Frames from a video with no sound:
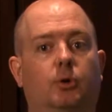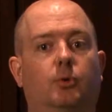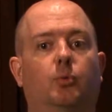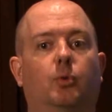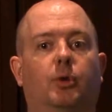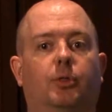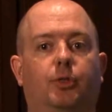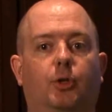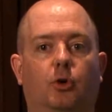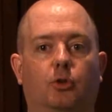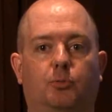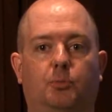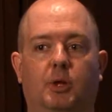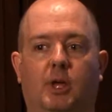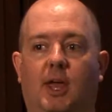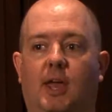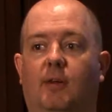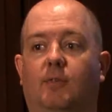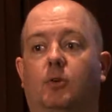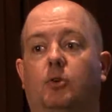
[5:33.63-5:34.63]
with those
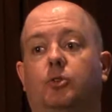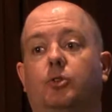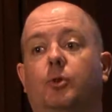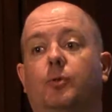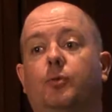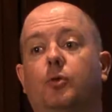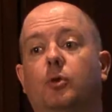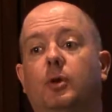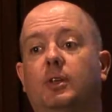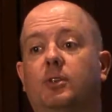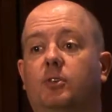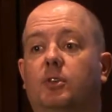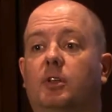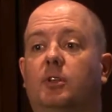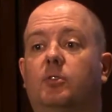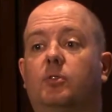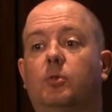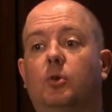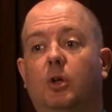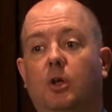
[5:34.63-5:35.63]
behaviors. So for
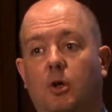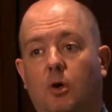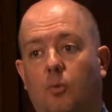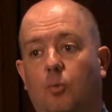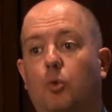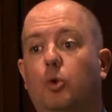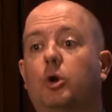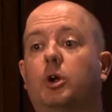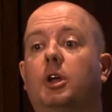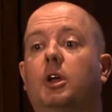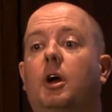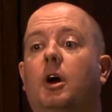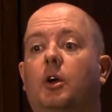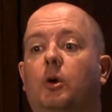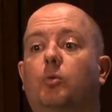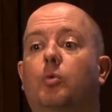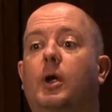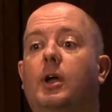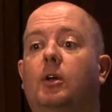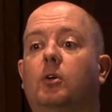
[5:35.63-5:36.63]
instance, working on a
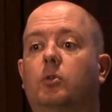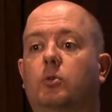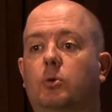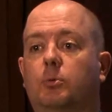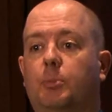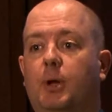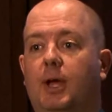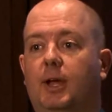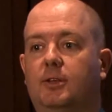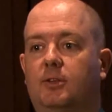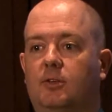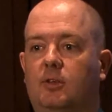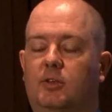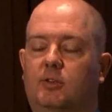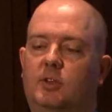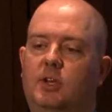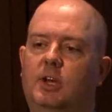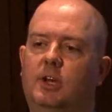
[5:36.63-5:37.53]
regular basis,